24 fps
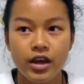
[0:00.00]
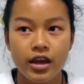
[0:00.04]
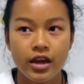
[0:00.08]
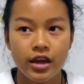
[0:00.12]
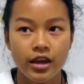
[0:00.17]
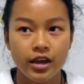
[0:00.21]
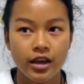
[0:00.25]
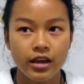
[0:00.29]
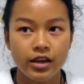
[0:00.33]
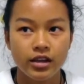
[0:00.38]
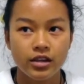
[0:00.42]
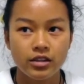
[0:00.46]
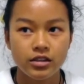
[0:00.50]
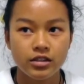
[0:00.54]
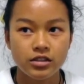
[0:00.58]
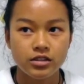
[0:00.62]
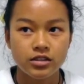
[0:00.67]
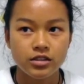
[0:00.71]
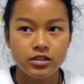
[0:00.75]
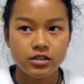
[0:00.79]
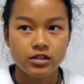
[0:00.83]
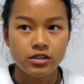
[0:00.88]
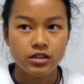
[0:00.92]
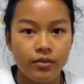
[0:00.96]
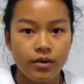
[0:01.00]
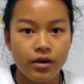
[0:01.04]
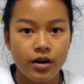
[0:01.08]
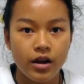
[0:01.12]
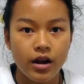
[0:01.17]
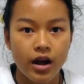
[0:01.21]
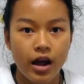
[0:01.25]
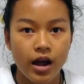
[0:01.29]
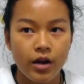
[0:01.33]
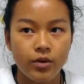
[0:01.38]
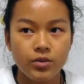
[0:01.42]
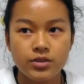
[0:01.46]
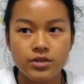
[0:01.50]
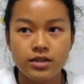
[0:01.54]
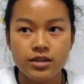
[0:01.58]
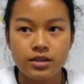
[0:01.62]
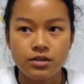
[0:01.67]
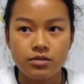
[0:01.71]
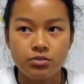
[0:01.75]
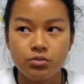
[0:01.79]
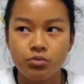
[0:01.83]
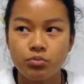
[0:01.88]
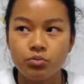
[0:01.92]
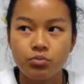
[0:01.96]
And I was
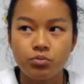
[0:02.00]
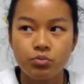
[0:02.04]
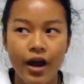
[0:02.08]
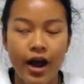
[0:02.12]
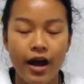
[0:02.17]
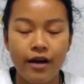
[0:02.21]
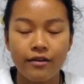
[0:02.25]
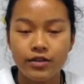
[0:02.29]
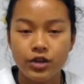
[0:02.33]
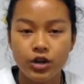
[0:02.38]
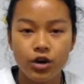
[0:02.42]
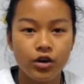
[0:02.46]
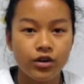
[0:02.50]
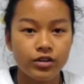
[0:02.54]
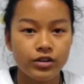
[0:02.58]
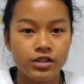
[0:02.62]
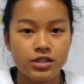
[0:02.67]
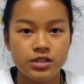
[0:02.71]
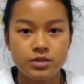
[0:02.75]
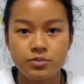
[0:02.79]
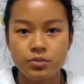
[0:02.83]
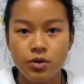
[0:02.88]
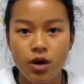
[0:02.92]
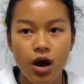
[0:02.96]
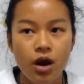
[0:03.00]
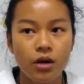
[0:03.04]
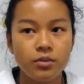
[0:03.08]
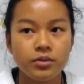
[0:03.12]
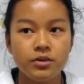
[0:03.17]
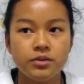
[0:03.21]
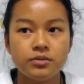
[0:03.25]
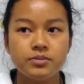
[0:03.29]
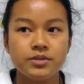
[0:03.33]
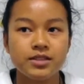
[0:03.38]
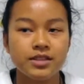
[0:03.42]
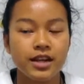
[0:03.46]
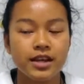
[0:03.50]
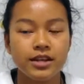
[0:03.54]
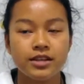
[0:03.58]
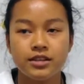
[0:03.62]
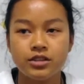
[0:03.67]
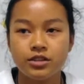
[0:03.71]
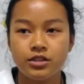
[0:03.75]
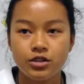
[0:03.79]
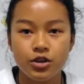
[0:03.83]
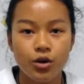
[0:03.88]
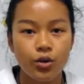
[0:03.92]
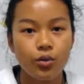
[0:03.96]
having all these problems and I
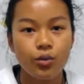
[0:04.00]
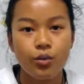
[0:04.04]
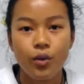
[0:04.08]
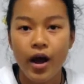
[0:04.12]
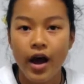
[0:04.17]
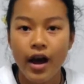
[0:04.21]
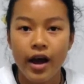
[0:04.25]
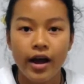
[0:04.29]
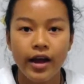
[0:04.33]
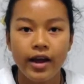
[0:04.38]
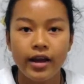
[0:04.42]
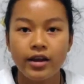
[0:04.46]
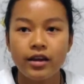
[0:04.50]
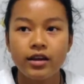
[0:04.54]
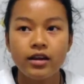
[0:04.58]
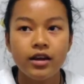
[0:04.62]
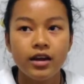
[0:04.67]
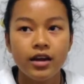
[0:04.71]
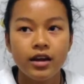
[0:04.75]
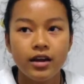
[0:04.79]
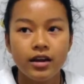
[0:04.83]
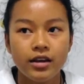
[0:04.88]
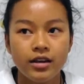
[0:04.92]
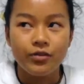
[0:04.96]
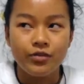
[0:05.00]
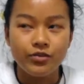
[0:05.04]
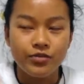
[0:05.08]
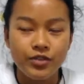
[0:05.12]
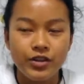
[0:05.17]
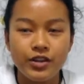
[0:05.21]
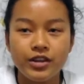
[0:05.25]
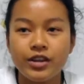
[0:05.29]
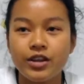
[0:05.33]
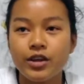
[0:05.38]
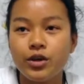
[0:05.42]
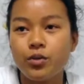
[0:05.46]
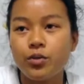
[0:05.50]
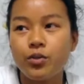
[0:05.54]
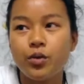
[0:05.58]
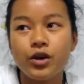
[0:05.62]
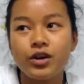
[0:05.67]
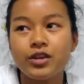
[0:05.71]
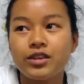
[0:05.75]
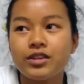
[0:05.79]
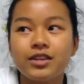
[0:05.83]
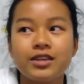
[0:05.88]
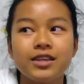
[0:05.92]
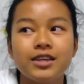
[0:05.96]
didn't know why, feeling
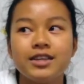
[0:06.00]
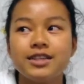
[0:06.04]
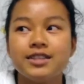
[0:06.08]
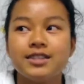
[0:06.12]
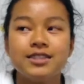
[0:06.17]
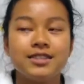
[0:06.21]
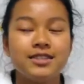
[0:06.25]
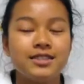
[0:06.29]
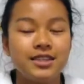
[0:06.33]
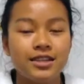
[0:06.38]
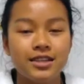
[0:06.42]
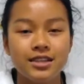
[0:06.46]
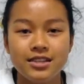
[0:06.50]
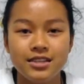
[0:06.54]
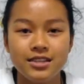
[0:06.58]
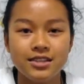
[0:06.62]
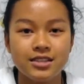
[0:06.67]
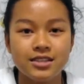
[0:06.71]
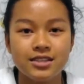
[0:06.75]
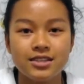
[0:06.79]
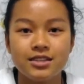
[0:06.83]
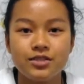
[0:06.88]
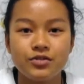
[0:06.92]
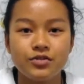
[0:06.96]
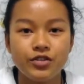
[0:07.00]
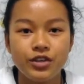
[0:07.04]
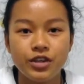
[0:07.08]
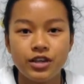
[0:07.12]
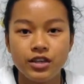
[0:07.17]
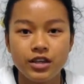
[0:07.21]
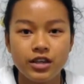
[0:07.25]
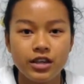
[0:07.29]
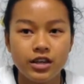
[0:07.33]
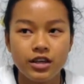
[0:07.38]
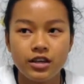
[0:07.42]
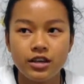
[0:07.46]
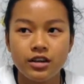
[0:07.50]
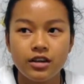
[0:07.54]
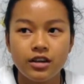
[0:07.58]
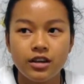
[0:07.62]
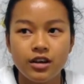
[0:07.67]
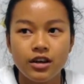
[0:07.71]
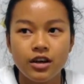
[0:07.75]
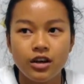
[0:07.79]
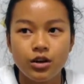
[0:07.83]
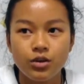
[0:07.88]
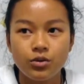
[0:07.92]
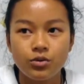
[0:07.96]
worthless and just feeling
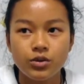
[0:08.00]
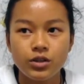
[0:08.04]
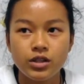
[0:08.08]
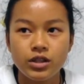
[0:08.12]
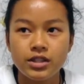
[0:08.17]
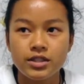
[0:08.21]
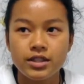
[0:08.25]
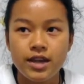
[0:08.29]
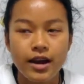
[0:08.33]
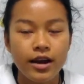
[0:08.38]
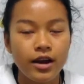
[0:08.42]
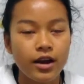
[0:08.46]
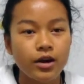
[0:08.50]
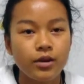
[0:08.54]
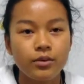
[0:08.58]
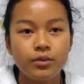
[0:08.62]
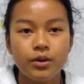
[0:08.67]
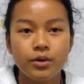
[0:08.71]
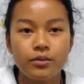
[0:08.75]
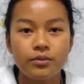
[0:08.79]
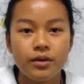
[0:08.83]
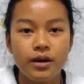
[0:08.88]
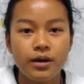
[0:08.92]
really terrible